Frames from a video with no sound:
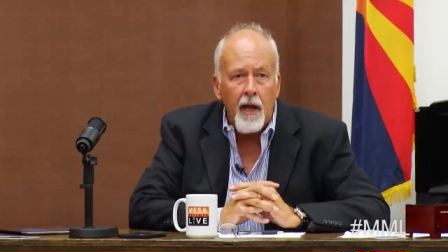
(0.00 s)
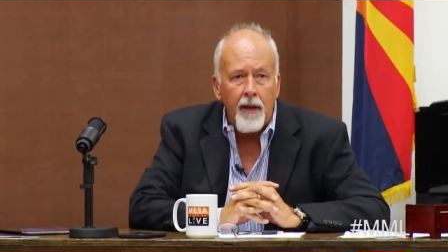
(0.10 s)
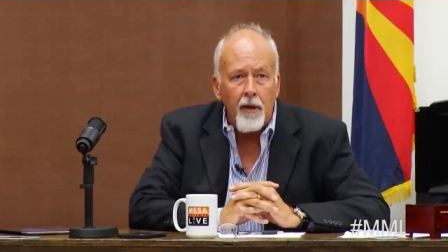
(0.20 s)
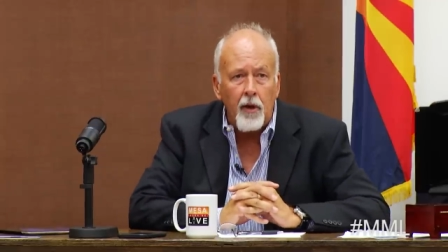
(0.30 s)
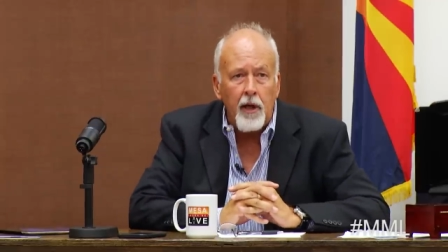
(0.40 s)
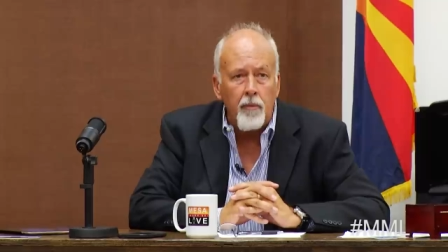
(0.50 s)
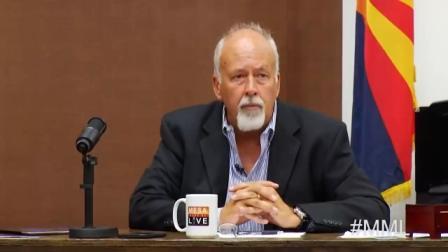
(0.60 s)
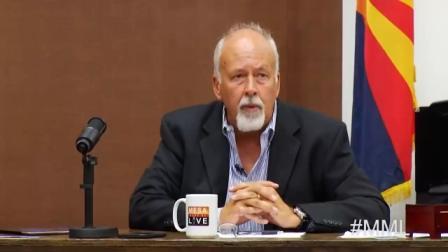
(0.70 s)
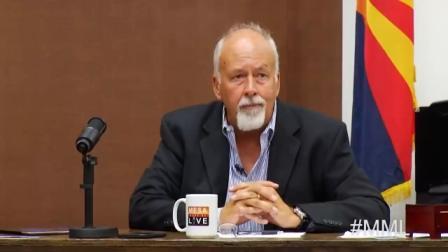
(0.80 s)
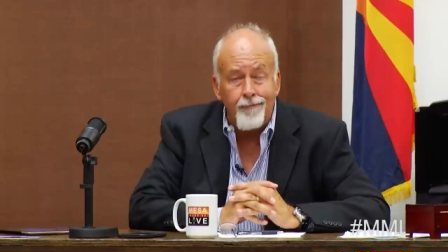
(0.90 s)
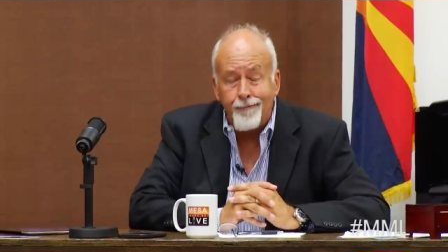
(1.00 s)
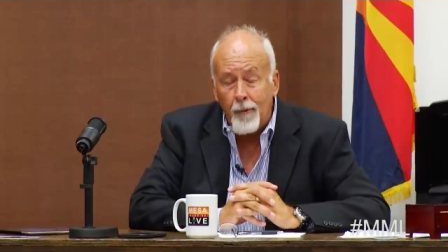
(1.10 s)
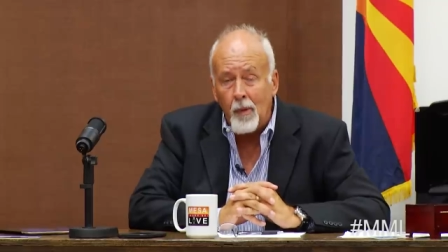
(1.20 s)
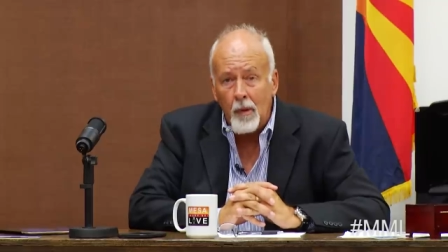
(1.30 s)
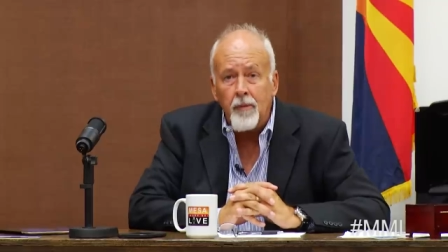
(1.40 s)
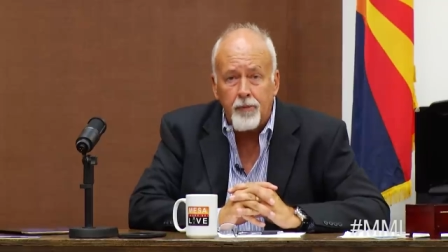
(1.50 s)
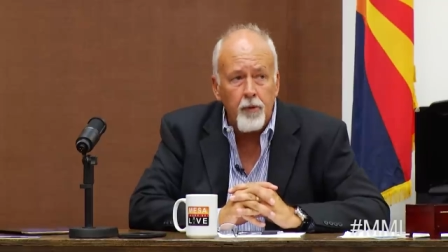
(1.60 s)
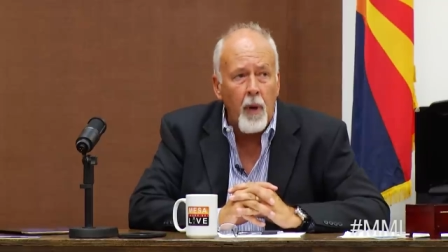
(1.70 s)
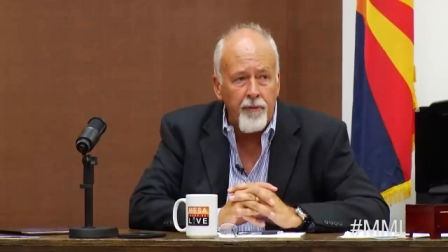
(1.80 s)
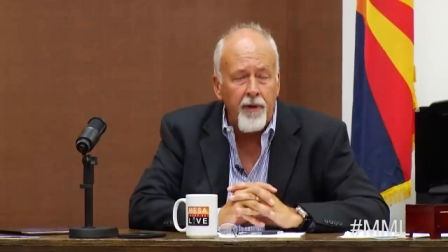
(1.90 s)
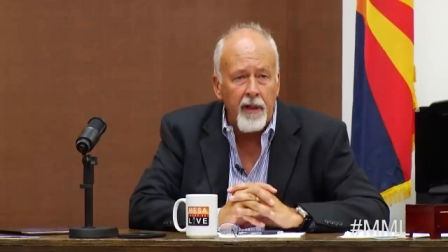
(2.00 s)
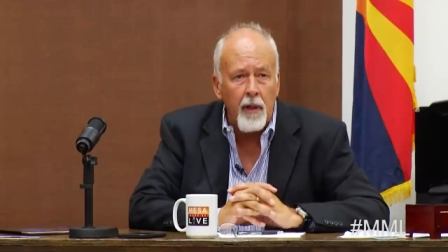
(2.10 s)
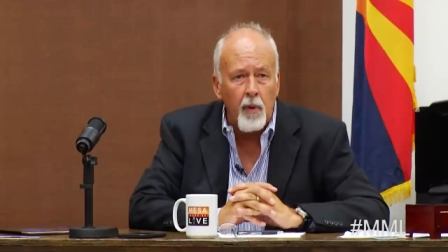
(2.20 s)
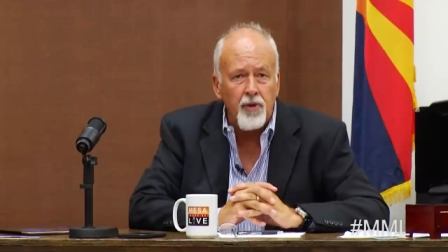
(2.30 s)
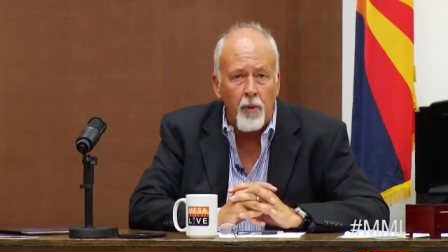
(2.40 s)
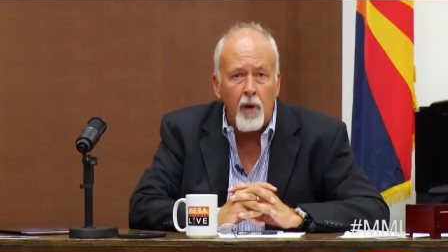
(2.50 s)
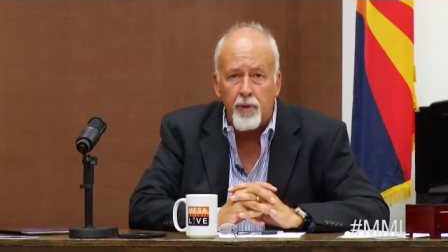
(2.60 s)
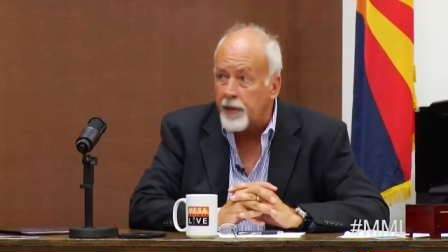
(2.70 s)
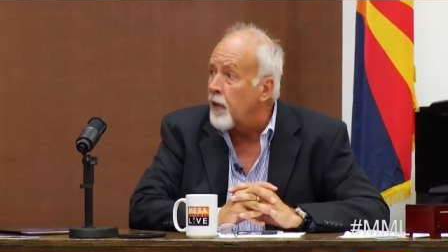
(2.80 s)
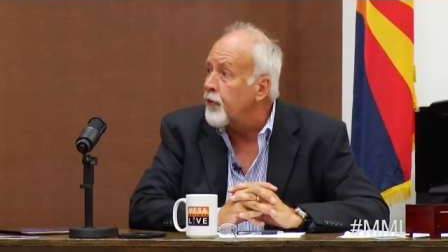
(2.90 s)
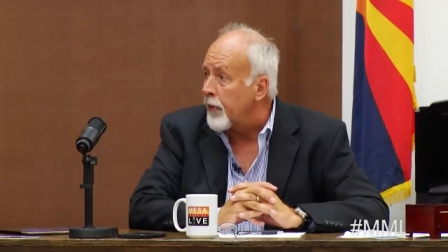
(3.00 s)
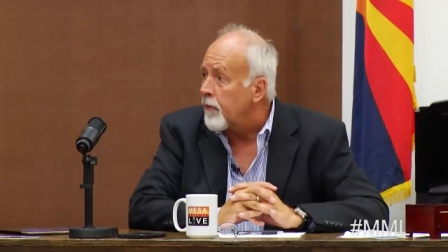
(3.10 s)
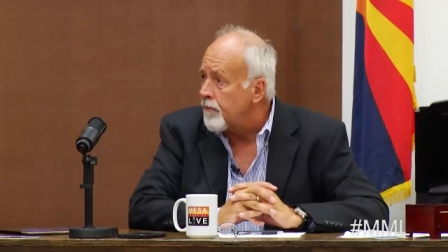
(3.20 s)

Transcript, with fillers: look at, quite frankly, what's wrong with the country.